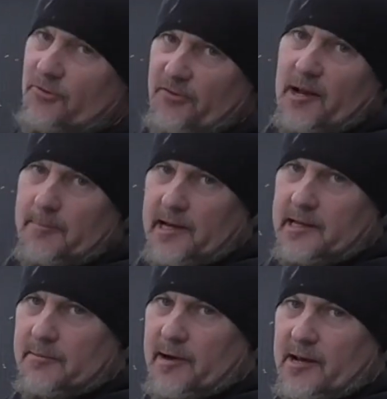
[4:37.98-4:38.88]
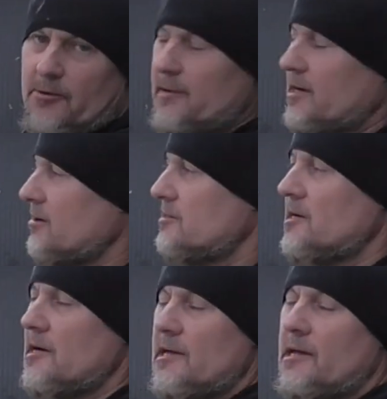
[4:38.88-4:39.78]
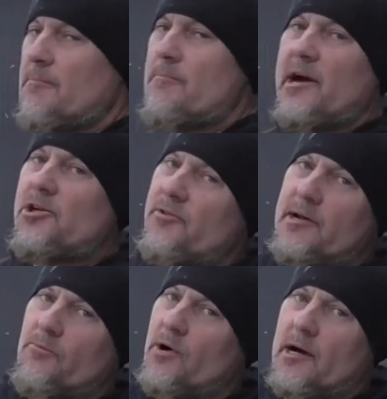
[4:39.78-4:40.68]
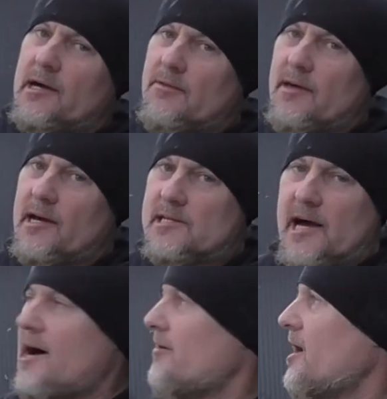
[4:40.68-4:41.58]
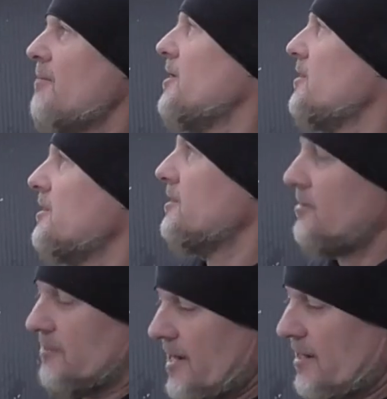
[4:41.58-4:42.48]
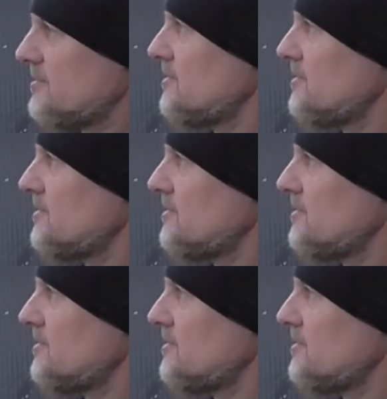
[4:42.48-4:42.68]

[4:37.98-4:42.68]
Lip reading: fill them in the middle, because not measuring and working things out, I'm not going to do that.